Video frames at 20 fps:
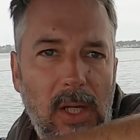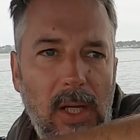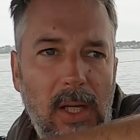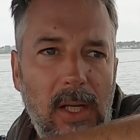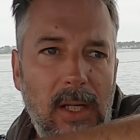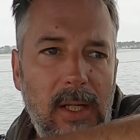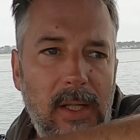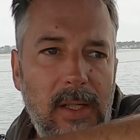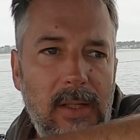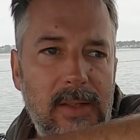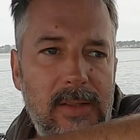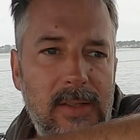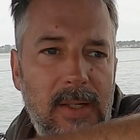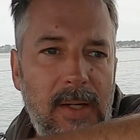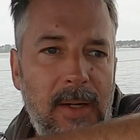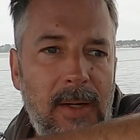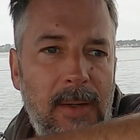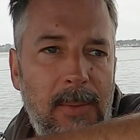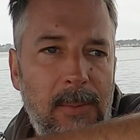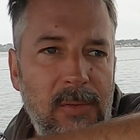And
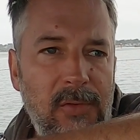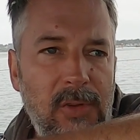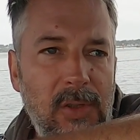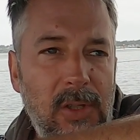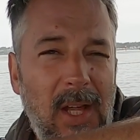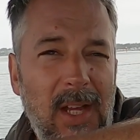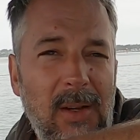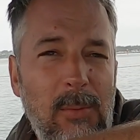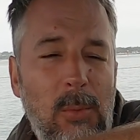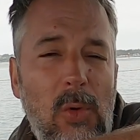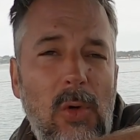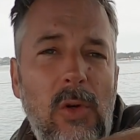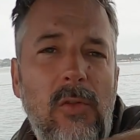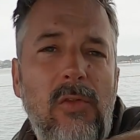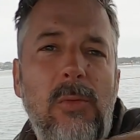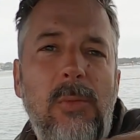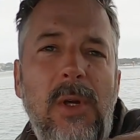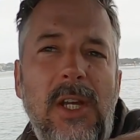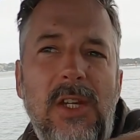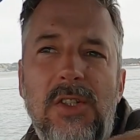if you'd like more
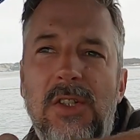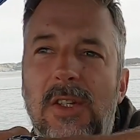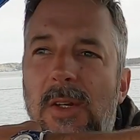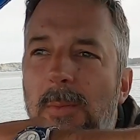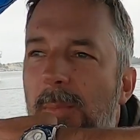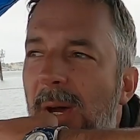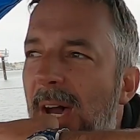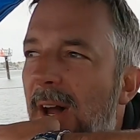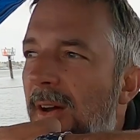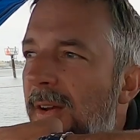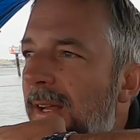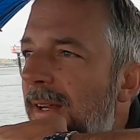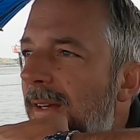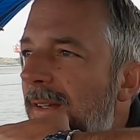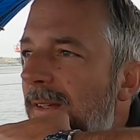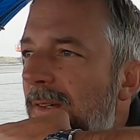information about it,